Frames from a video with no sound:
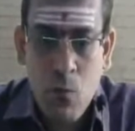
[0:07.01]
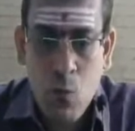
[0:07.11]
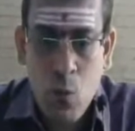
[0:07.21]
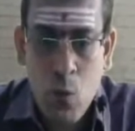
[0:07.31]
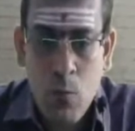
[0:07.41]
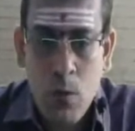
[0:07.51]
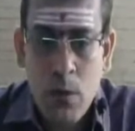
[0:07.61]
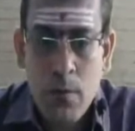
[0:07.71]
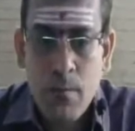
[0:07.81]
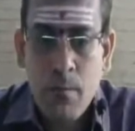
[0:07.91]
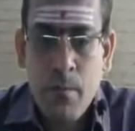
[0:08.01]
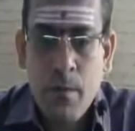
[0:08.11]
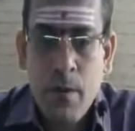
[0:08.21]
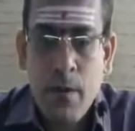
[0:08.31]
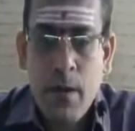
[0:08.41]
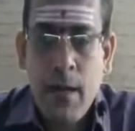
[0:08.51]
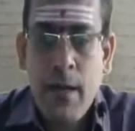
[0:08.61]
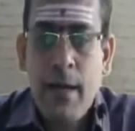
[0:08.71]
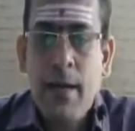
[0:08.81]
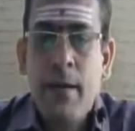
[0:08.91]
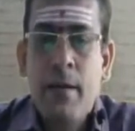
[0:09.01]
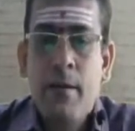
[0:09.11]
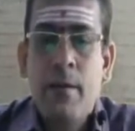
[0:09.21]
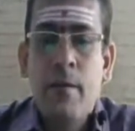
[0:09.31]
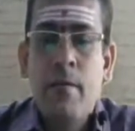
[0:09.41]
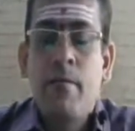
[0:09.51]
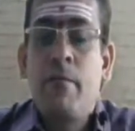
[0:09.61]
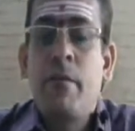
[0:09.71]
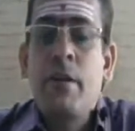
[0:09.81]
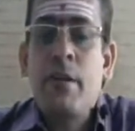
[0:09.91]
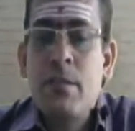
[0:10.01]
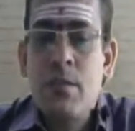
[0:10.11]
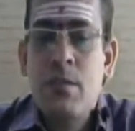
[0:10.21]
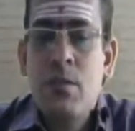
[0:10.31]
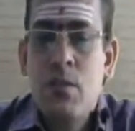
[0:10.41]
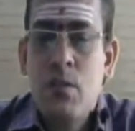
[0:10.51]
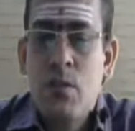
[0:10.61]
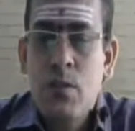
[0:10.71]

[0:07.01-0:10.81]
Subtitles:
Overhead variance.